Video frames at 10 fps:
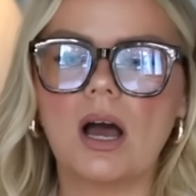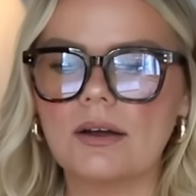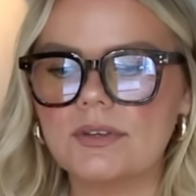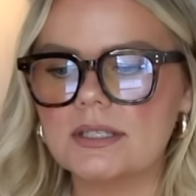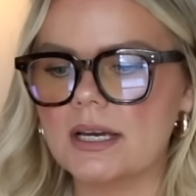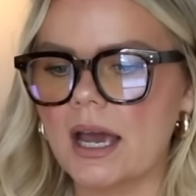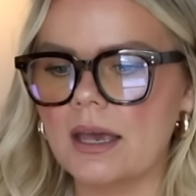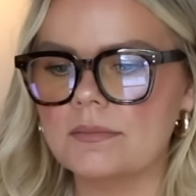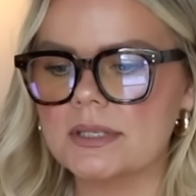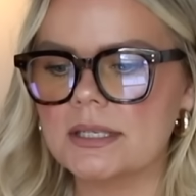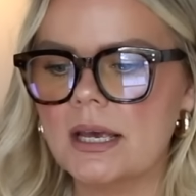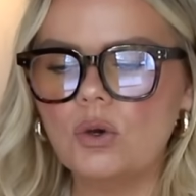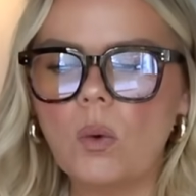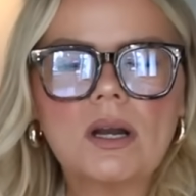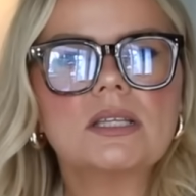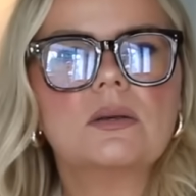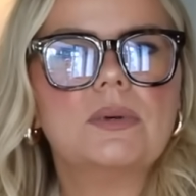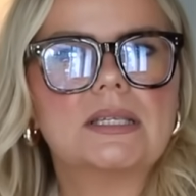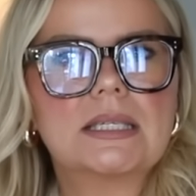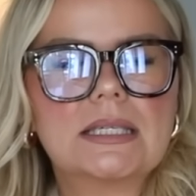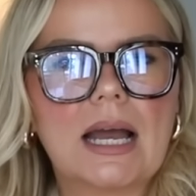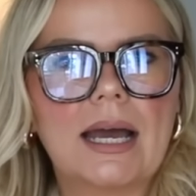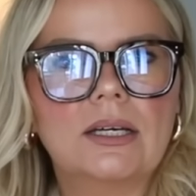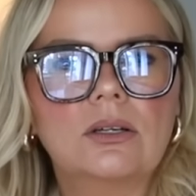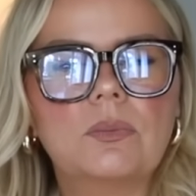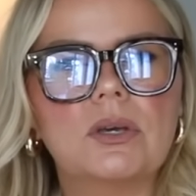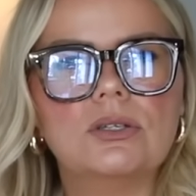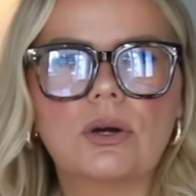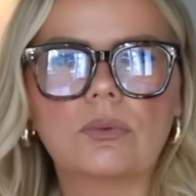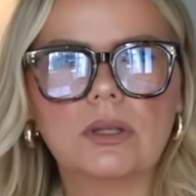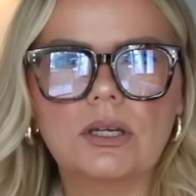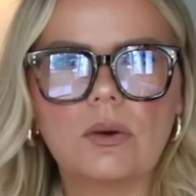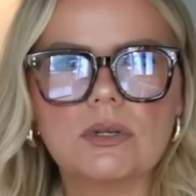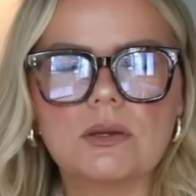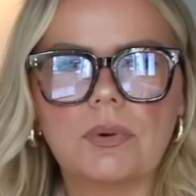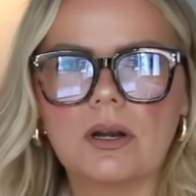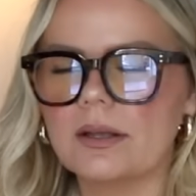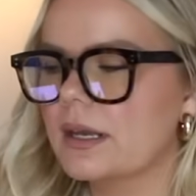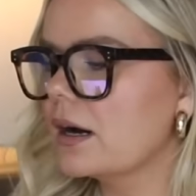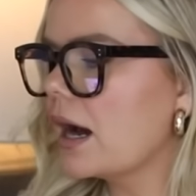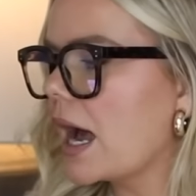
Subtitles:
Oftentimes, you want it to be styled, but you don't really know what to put on there.